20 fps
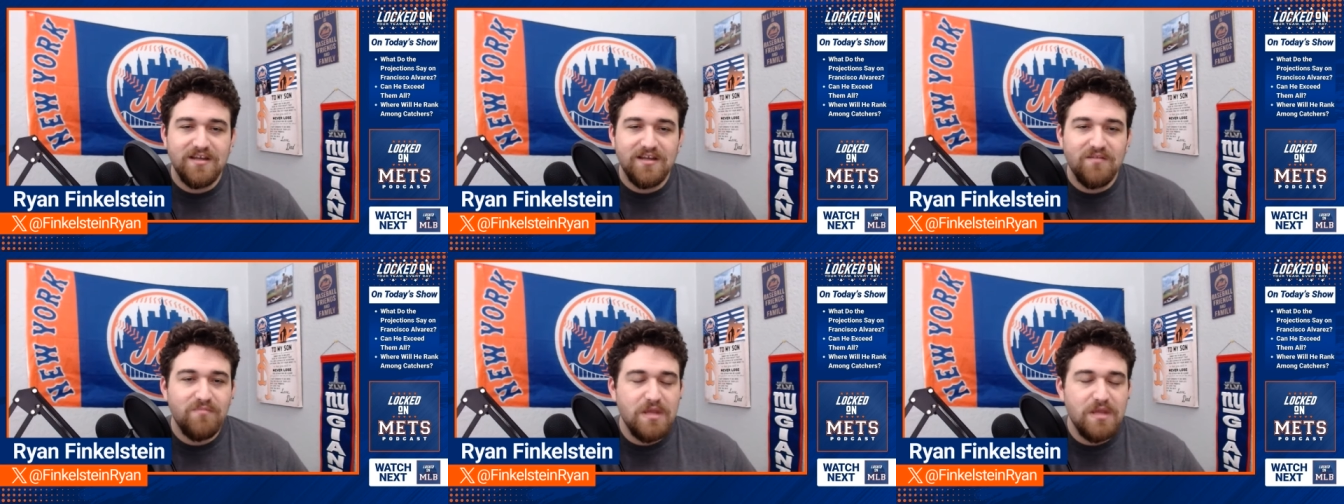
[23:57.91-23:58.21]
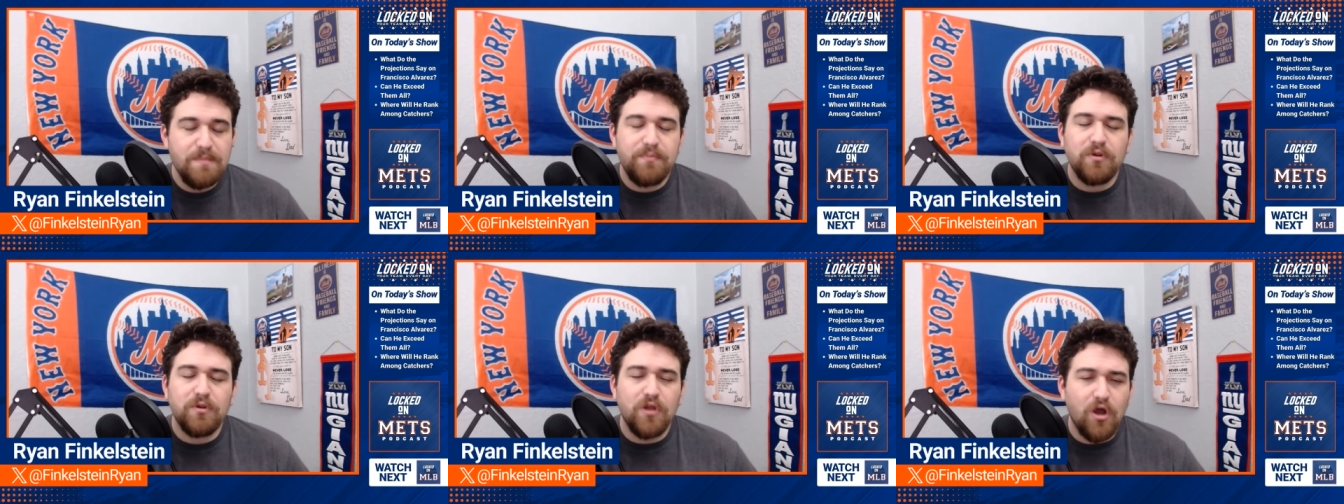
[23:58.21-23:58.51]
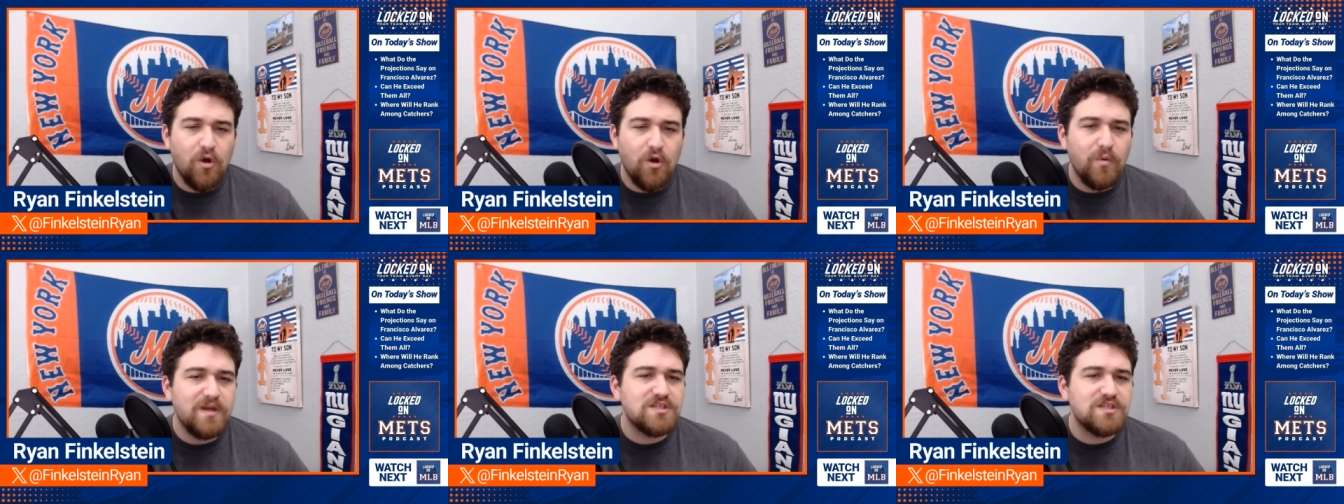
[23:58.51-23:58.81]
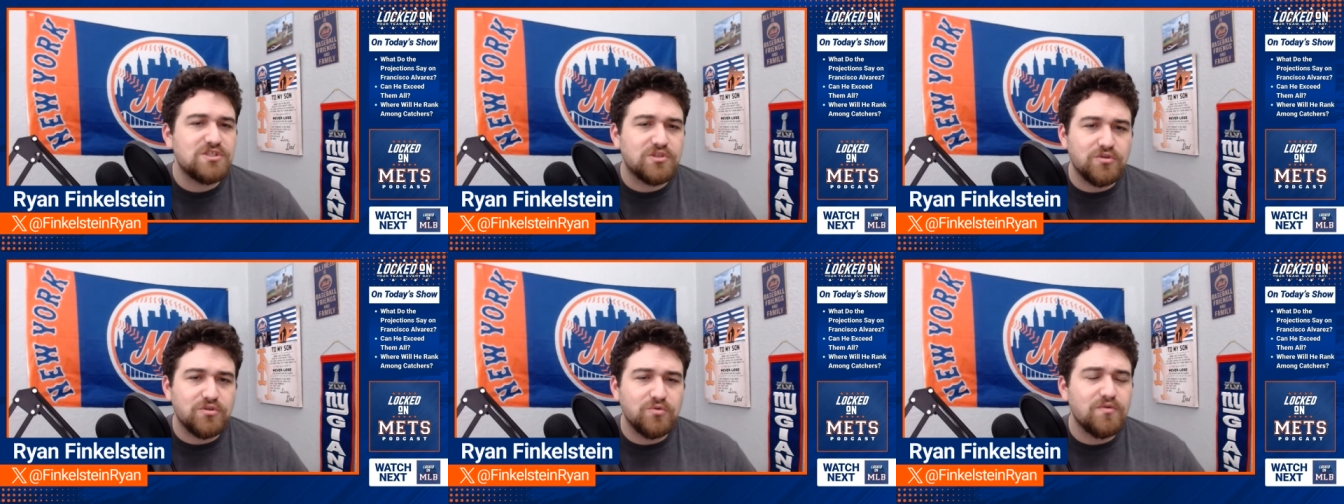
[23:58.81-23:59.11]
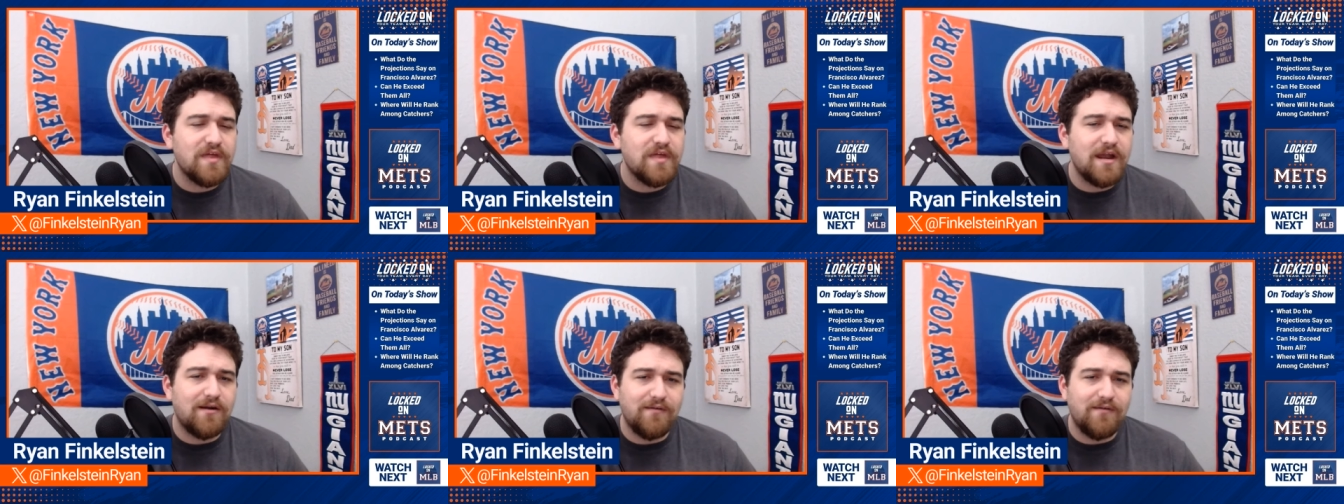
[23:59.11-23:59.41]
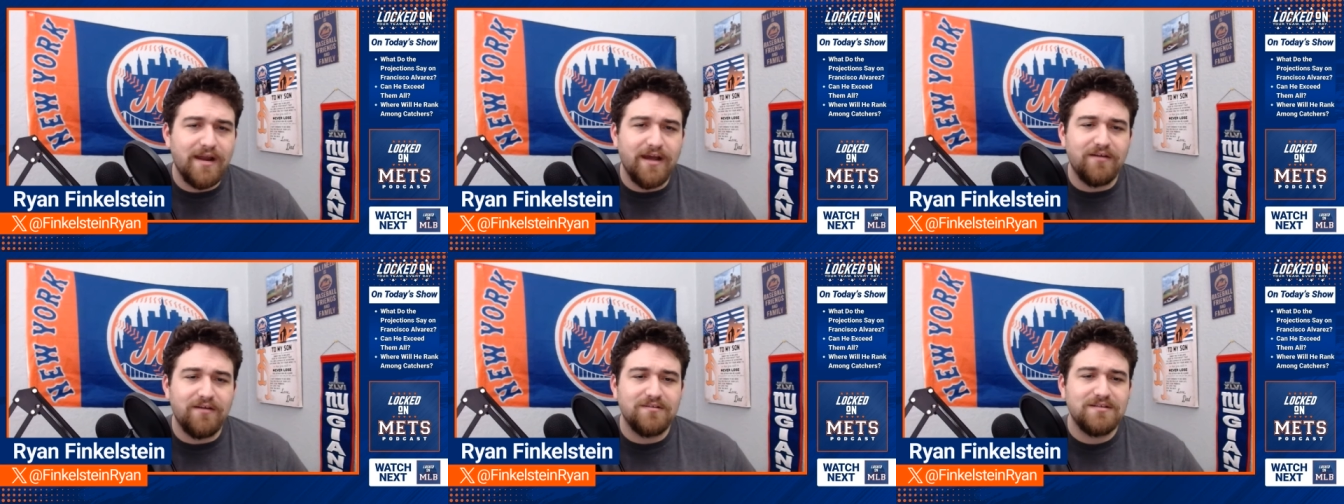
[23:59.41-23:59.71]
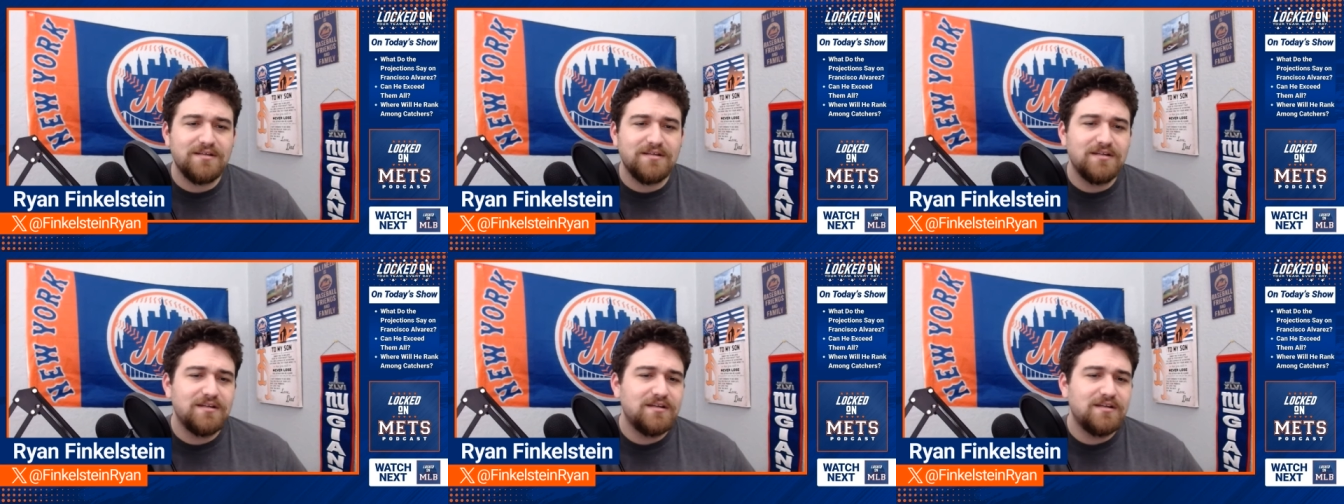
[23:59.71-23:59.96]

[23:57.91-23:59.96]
people always threw that around.